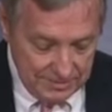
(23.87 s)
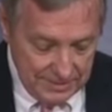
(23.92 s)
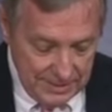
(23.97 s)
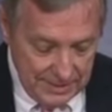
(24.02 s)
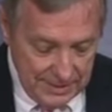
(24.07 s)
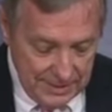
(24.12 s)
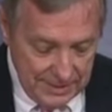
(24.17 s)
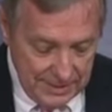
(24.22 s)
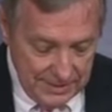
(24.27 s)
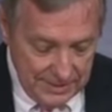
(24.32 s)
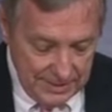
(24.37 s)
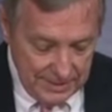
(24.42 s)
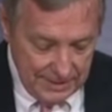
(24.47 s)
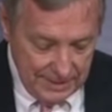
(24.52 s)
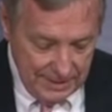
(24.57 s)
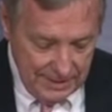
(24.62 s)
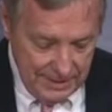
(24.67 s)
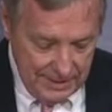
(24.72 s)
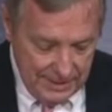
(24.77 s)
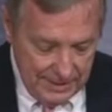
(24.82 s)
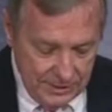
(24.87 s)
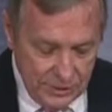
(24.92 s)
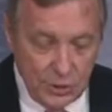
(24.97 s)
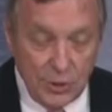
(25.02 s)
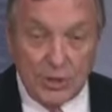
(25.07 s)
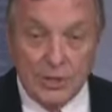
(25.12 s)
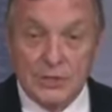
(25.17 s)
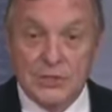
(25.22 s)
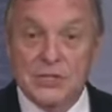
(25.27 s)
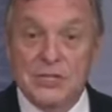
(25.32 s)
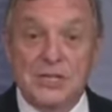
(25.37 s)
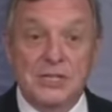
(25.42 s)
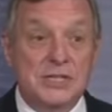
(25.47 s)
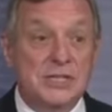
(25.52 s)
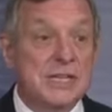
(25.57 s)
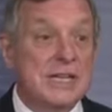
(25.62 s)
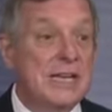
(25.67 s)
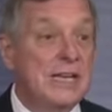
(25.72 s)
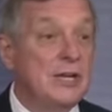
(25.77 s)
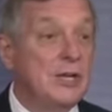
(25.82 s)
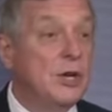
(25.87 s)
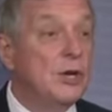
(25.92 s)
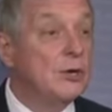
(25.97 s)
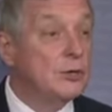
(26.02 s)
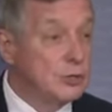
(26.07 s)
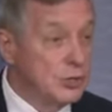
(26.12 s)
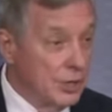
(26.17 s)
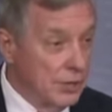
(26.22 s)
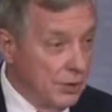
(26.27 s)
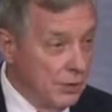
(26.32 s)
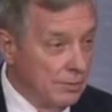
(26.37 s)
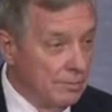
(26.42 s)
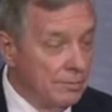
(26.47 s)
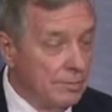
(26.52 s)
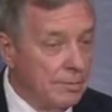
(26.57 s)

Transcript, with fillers: Uh, it started sixteen years ago.